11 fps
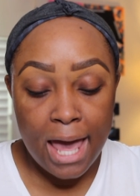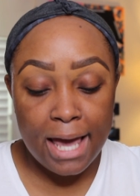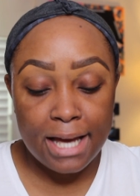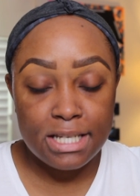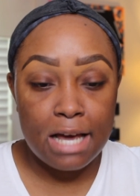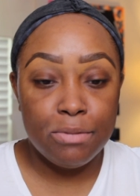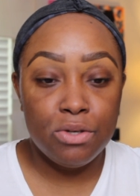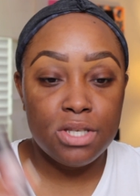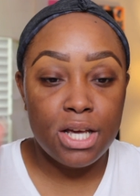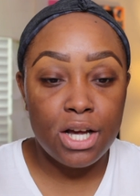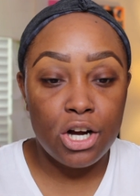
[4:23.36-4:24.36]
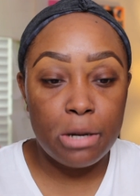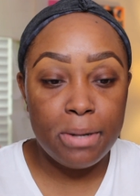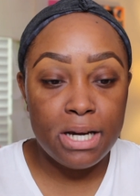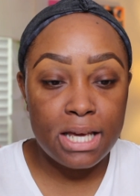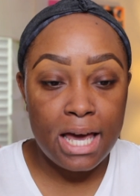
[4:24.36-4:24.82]
and I'm using
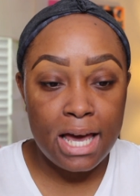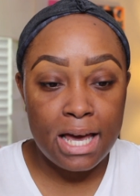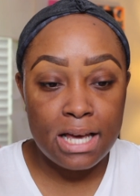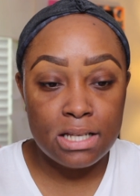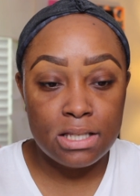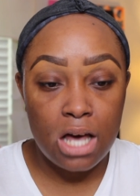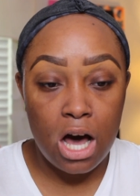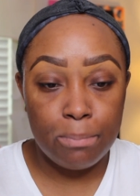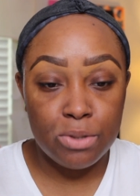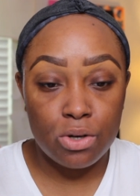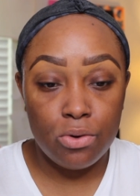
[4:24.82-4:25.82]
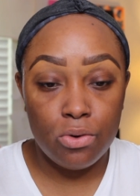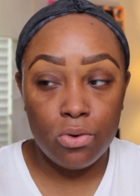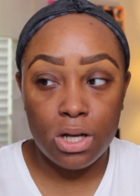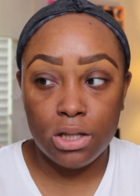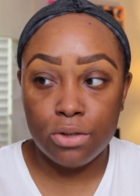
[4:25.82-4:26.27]
Urban Decay's
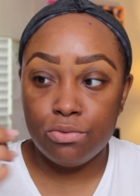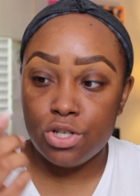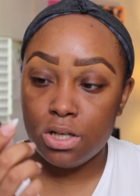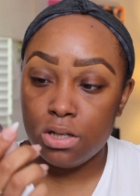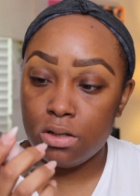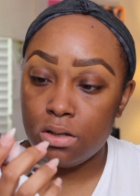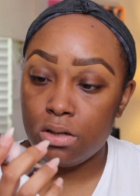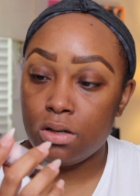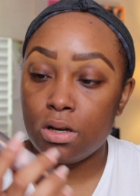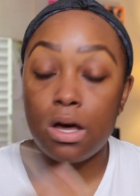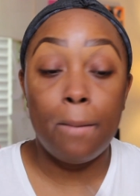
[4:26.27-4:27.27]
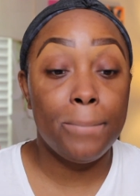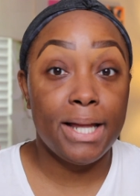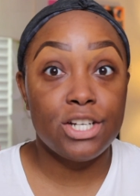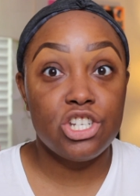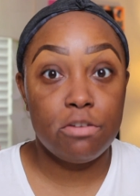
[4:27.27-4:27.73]
Optical Illusion
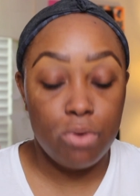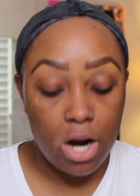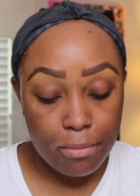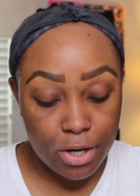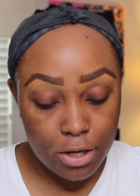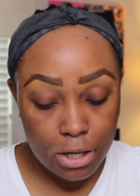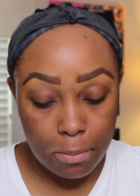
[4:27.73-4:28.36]
Complexion Primer.